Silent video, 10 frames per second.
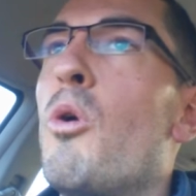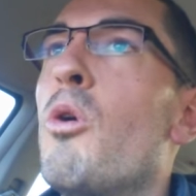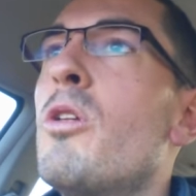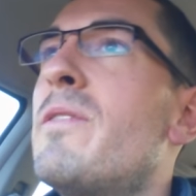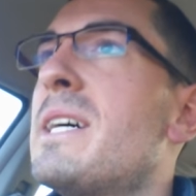
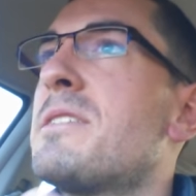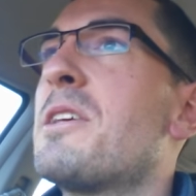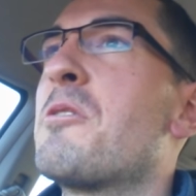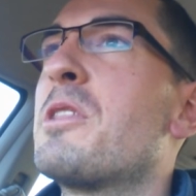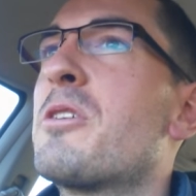all of us
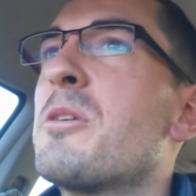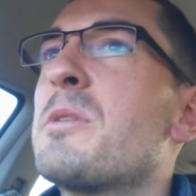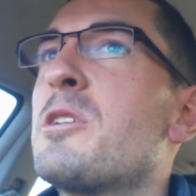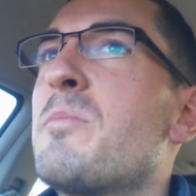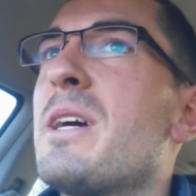that are in the
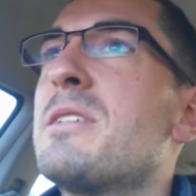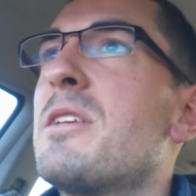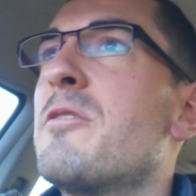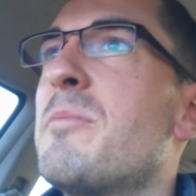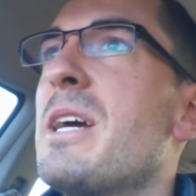crypto space
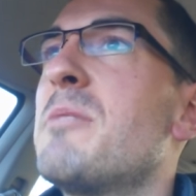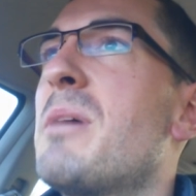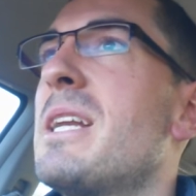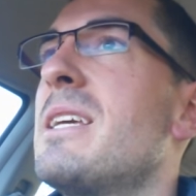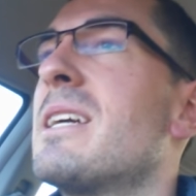that have made
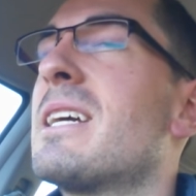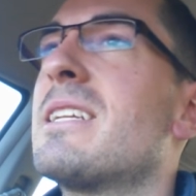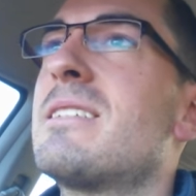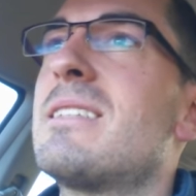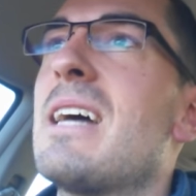money are going
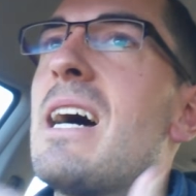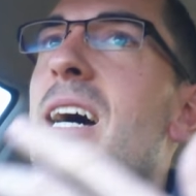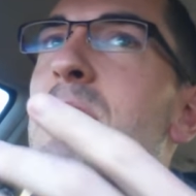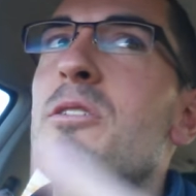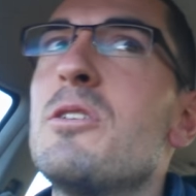to
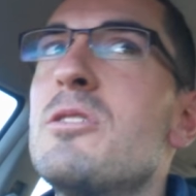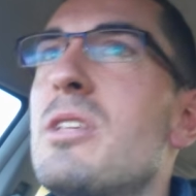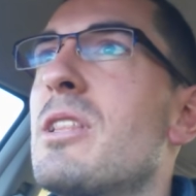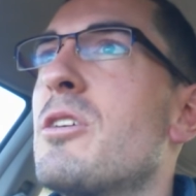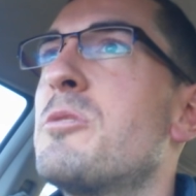start
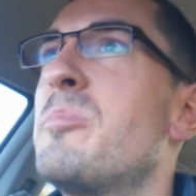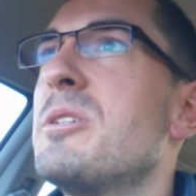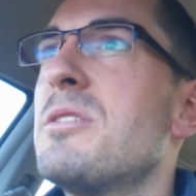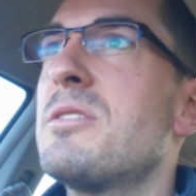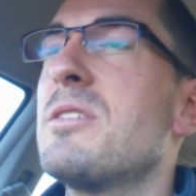using those
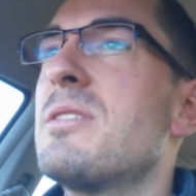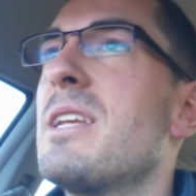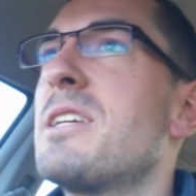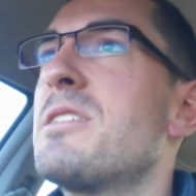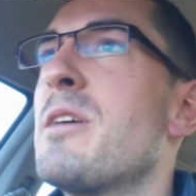businesses
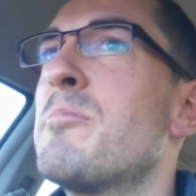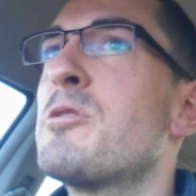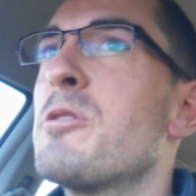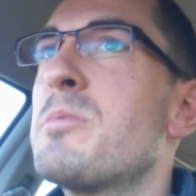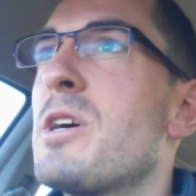that accept
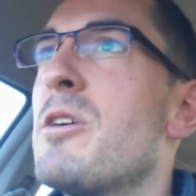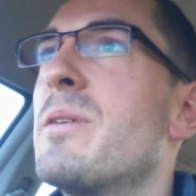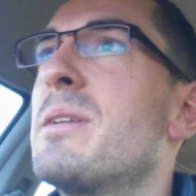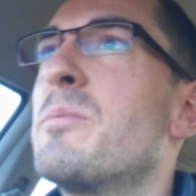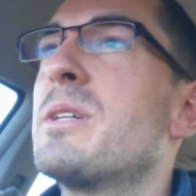
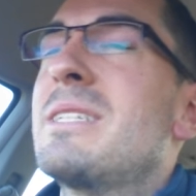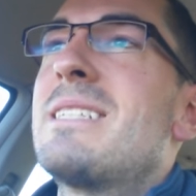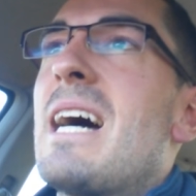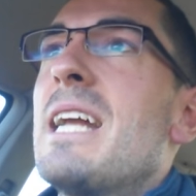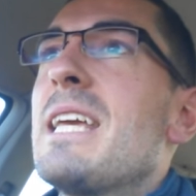crypto and
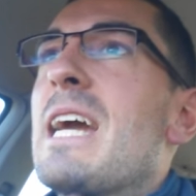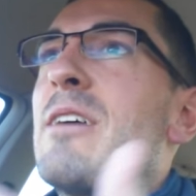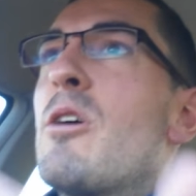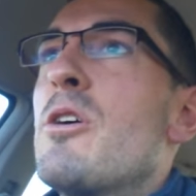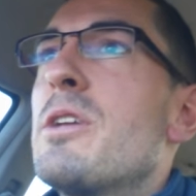starting
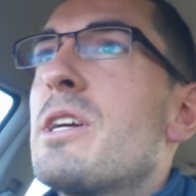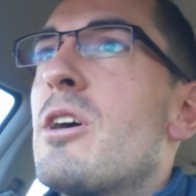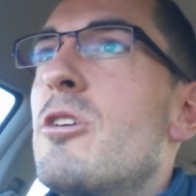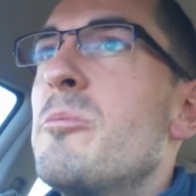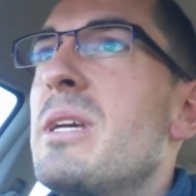our own
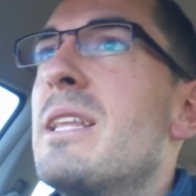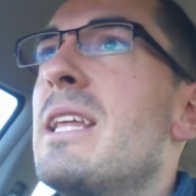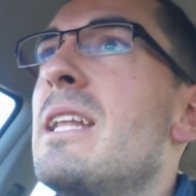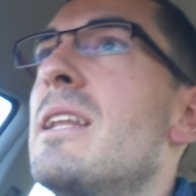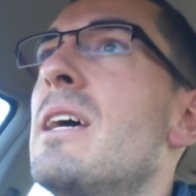economy,
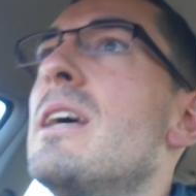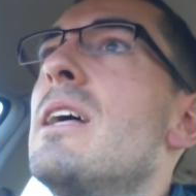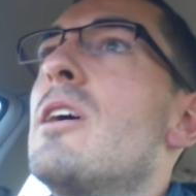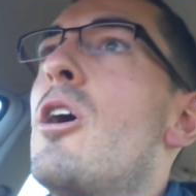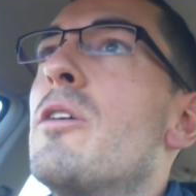and then
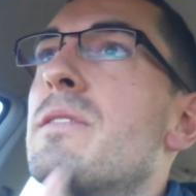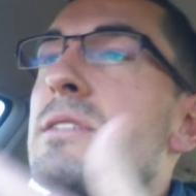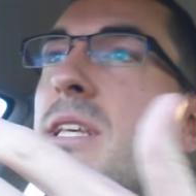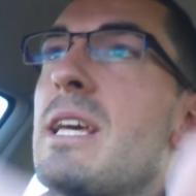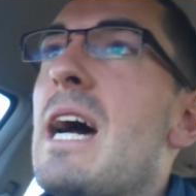
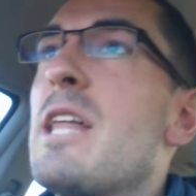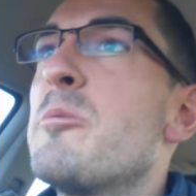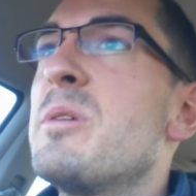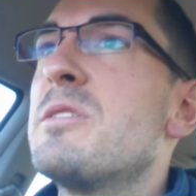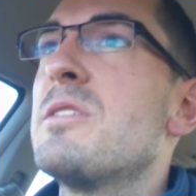obviously
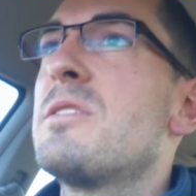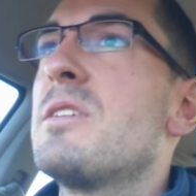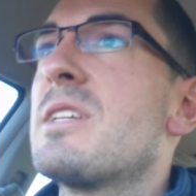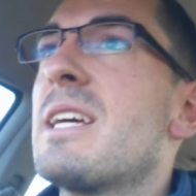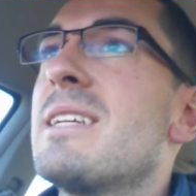other
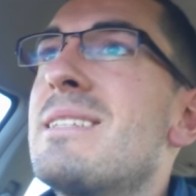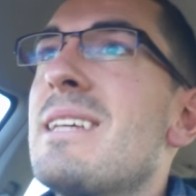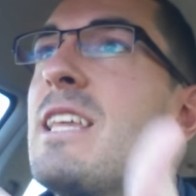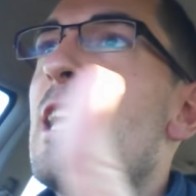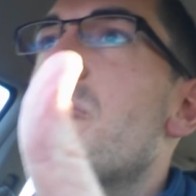businesses are going to
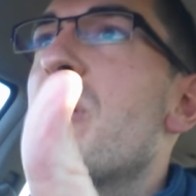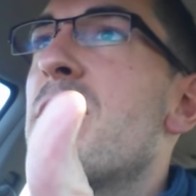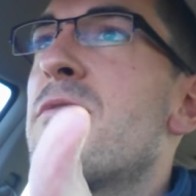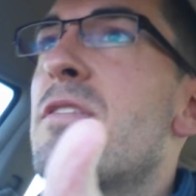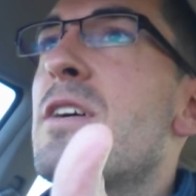see that
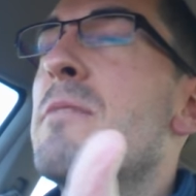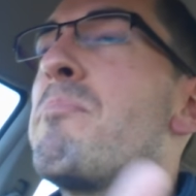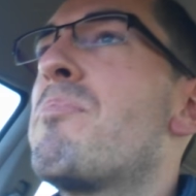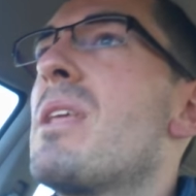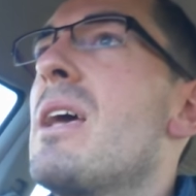benefit
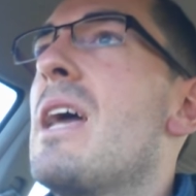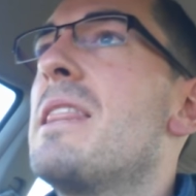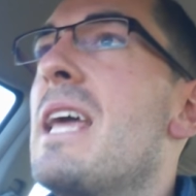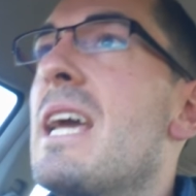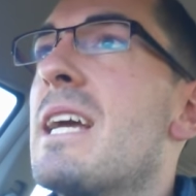and
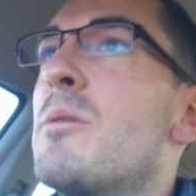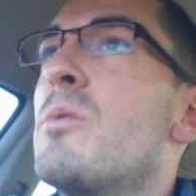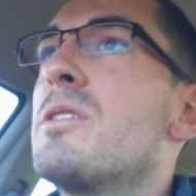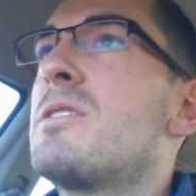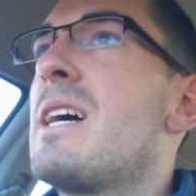they're going to
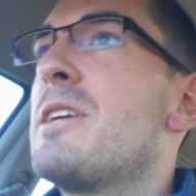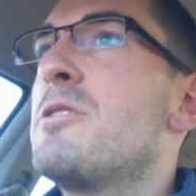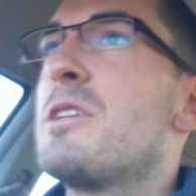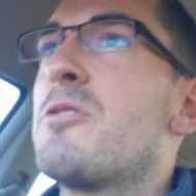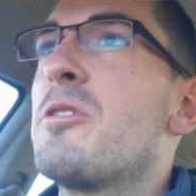want to start
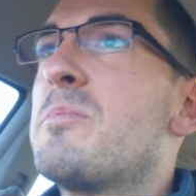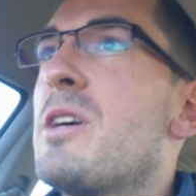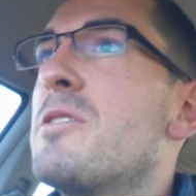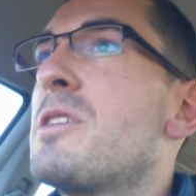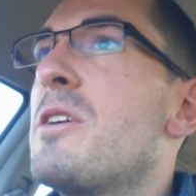using
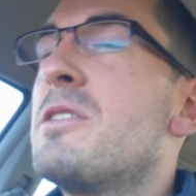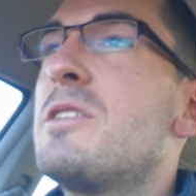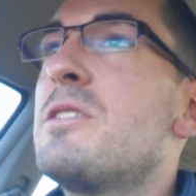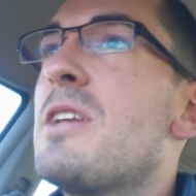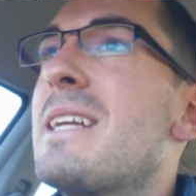crypto. So
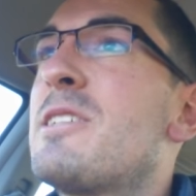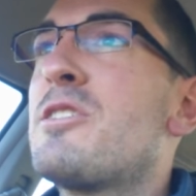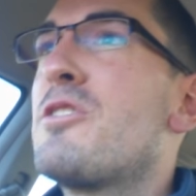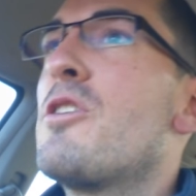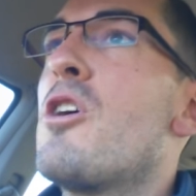it's just that
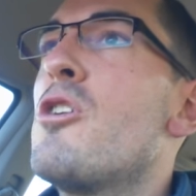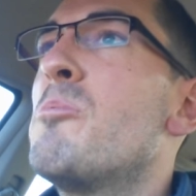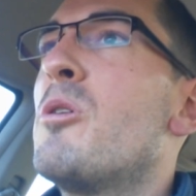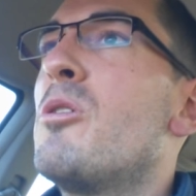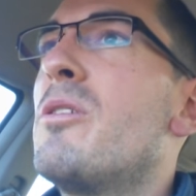
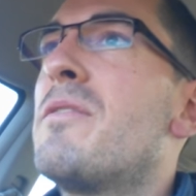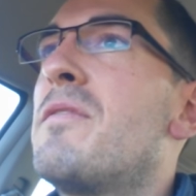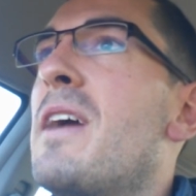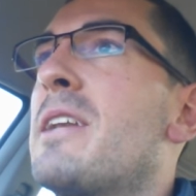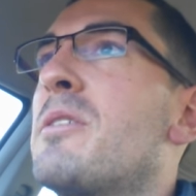snowball
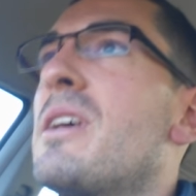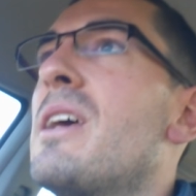effect,